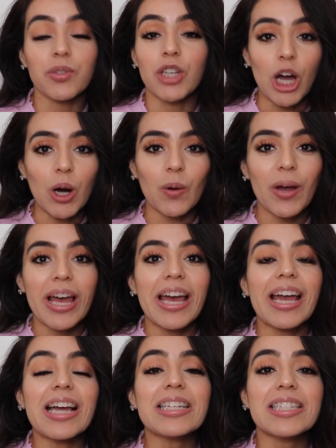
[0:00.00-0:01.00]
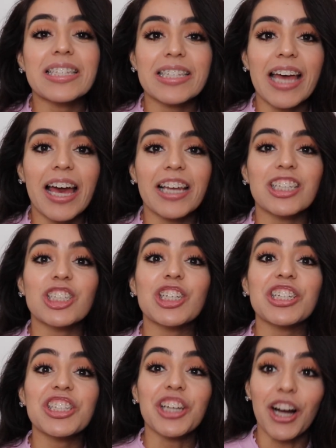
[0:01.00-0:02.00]
No, instead,
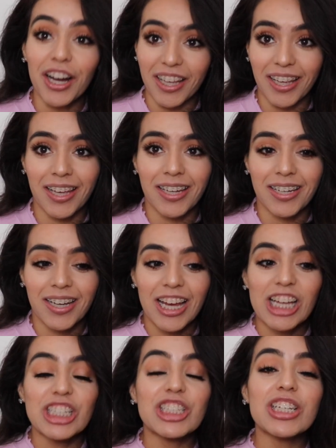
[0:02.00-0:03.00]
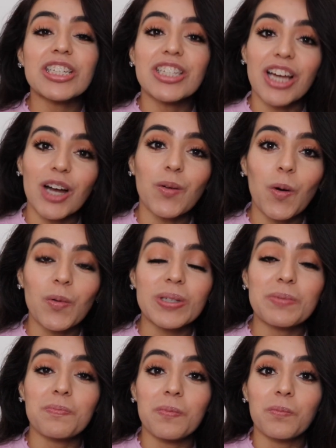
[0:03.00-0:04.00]
she took it. She took what
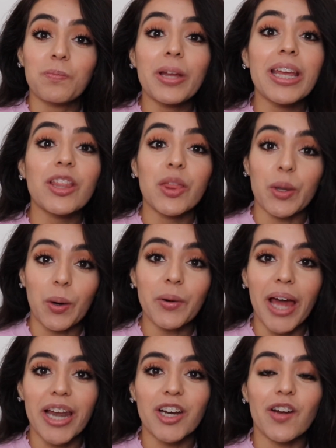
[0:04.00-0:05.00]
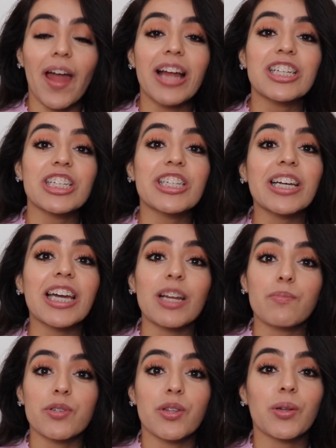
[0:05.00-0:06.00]
was being thrown at her and she took it
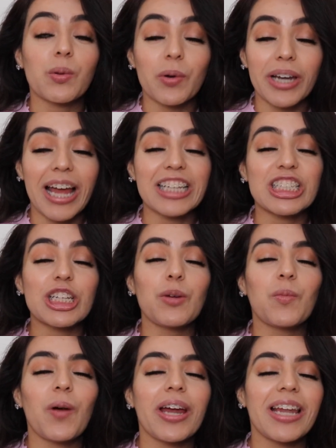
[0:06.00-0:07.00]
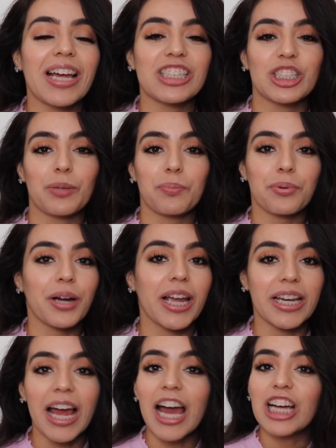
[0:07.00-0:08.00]
up to the Lord and she went and she
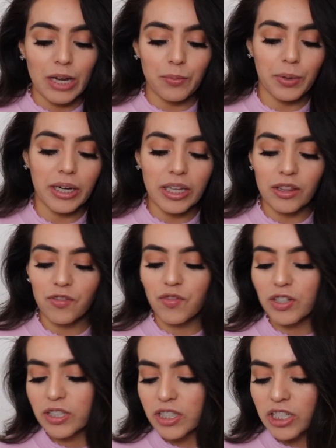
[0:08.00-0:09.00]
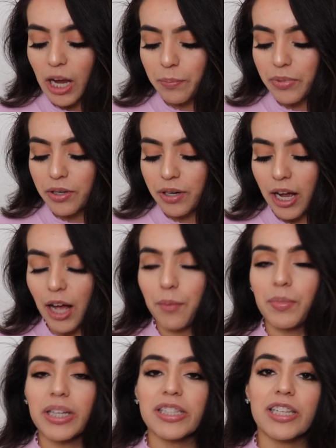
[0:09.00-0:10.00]
prayed. Reading the first chapter,
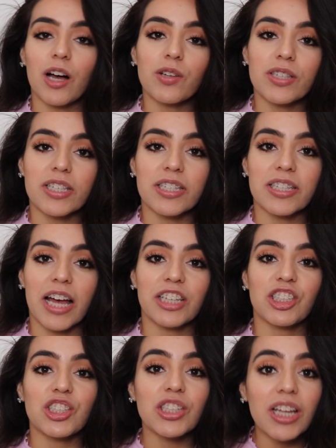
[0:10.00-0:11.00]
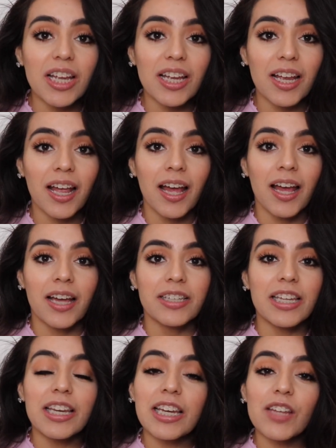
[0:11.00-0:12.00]
um, it tells us that she
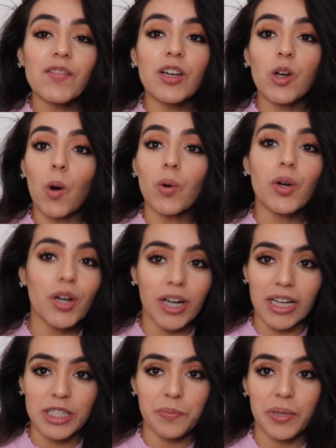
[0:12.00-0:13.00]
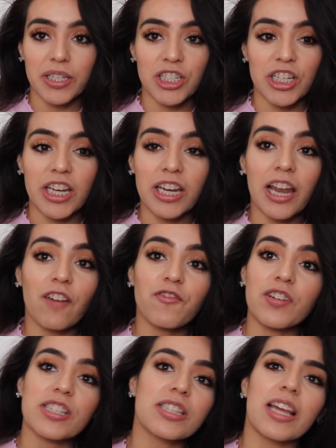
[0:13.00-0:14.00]
didn't even go to her husband. She did
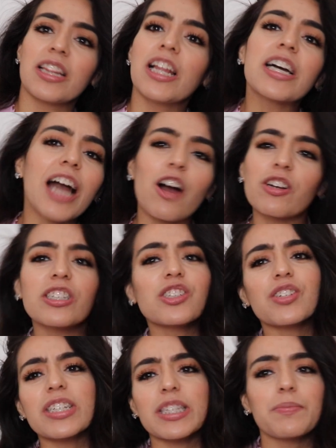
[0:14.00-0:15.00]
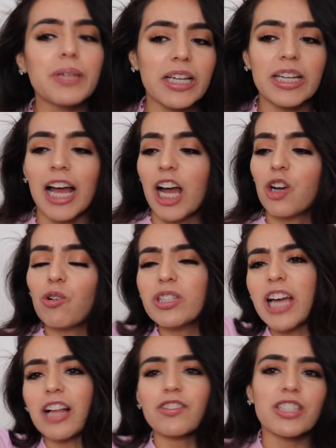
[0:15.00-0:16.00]
not first say, look how he treats me. Go
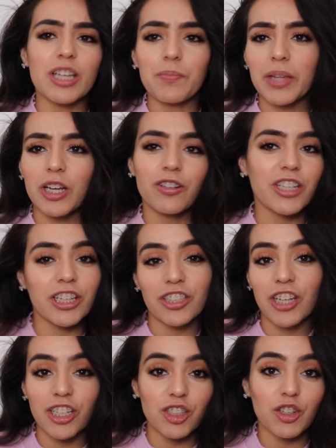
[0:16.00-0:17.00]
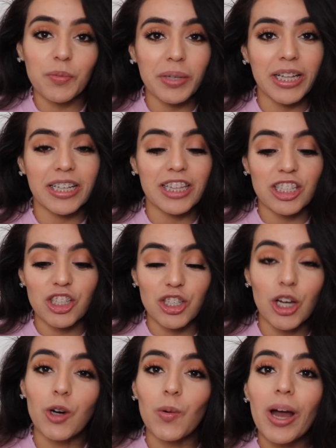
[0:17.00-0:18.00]
tell her something. Go tell her not to treat me like this.
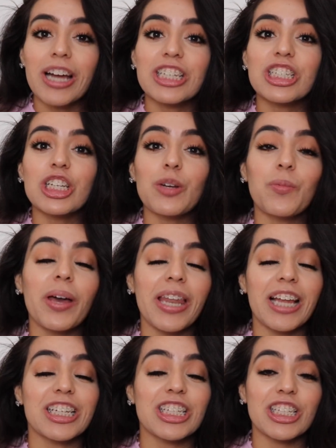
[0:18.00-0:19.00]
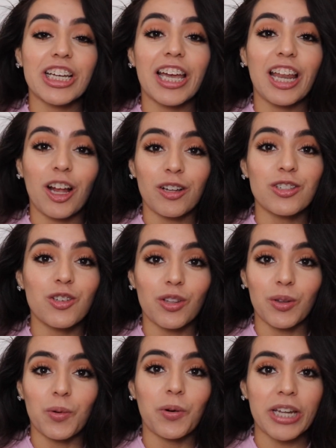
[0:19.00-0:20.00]
No, she went and she took it on to
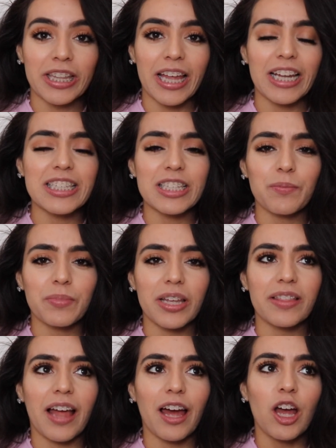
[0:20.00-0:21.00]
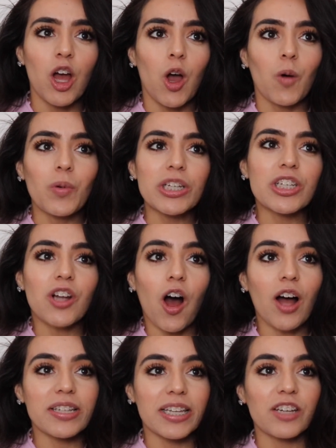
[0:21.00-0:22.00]
the Lord. And that is something that we should
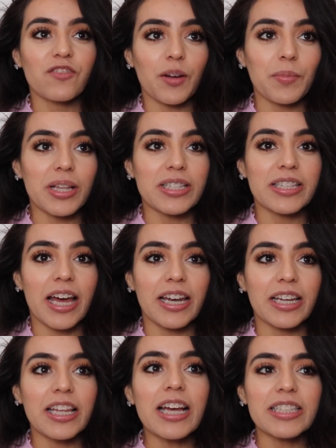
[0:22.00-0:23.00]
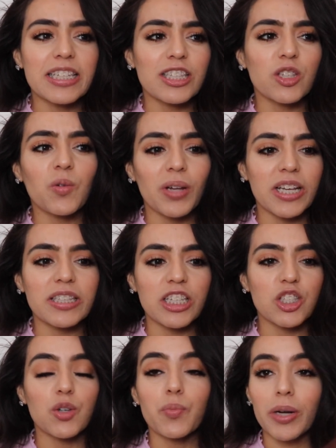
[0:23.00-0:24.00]
all take from this, that yes, it's so
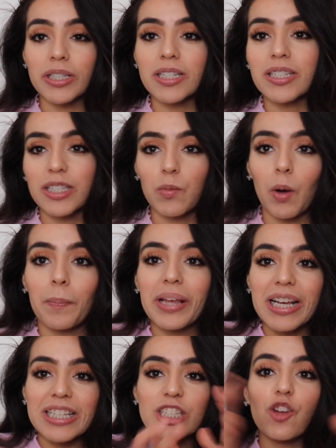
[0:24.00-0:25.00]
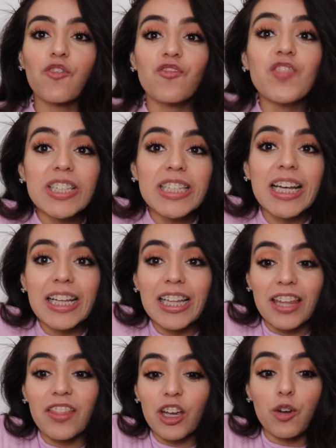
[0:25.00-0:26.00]
easy to run to someone because they're
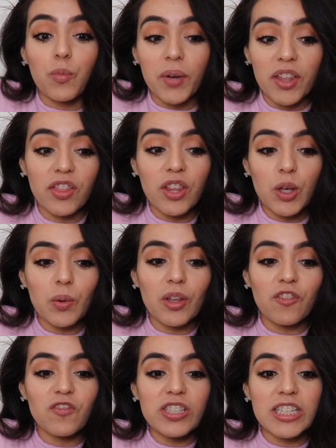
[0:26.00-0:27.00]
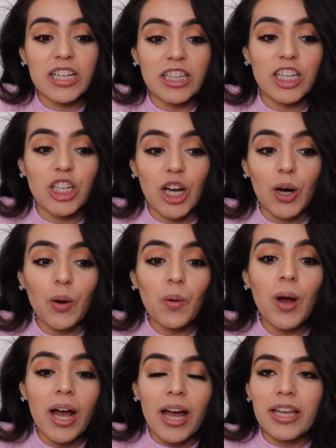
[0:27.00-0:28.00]
physically there with you. They physically
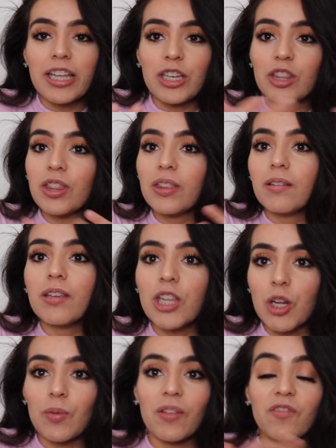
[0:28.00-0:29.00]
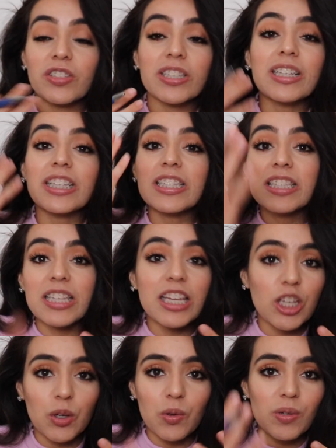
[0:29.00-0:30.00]
know, you, you know, they physically
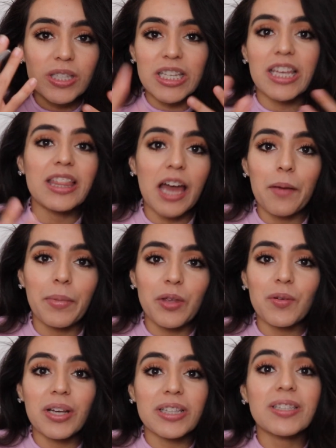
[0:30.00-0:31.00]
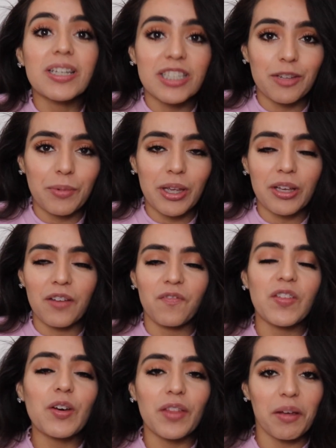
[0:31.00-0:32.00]
see you. You see them and you can touch them and you can
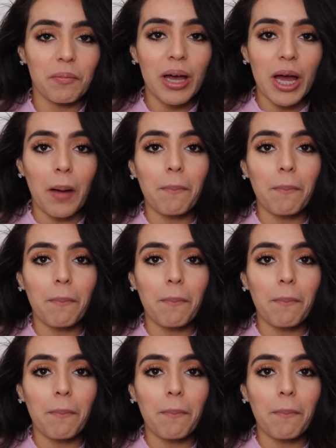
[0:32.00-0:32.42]
feel them.